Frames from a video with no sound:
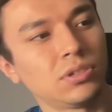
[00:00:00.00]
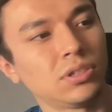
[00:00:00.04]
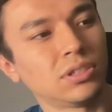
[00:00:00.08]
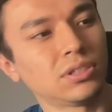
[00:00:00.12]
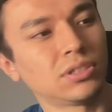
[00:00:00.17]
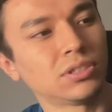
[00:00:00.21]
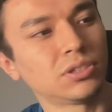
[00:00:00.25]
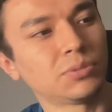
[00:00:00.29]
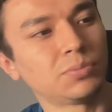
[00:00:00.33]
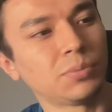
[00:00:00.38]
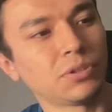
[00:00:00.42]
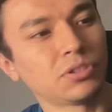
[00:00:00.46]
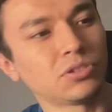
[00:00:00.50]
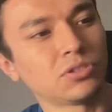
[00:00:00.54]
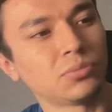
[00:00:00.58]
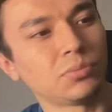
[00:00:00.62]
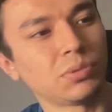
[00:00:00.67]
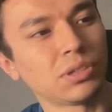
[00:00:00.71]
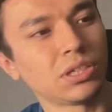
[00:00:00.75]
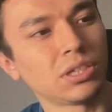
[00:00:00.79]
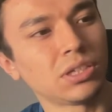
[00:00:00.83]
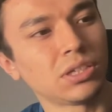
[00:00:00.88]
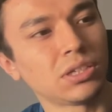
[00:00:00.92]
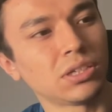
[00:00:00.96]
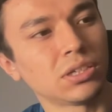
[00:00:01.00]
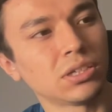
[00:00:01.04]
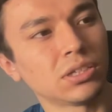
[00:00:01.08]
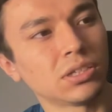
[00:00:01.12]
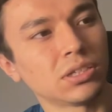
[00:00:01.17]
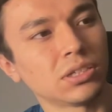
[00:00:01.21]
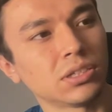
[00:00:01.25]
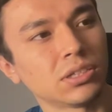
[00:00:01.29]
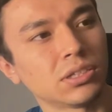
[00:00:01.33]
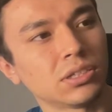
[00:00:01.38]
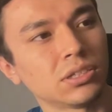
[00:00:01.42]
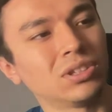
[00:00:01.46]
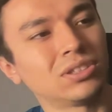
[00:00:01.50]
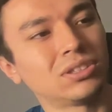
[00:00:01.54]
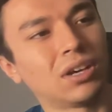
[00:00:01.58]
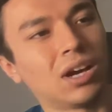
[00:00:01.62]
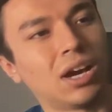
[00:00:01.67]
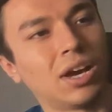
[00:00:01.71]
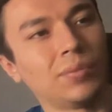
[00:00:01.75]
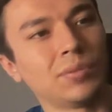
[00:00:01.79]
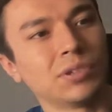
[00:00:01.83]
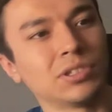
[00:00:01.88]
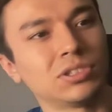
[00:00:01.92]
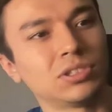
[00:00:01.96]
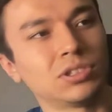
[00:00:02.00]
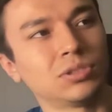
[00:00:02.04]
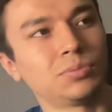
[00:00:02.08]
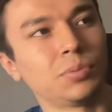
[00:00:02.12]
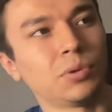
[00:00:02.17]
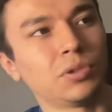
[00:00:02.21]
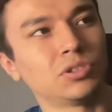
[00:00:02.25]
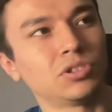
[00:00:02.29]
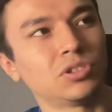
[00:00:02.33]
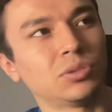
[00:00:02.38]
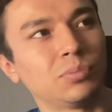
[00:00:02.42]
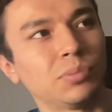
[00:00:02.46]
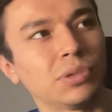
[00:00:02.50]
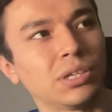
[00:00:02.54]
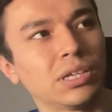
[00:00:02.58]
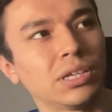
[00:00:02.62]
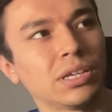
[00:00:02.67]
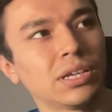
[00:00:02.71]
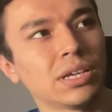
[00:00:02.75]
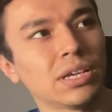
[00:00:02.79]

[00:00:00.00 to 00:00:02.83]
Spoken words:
this is supposed to be, what time this is supposed to be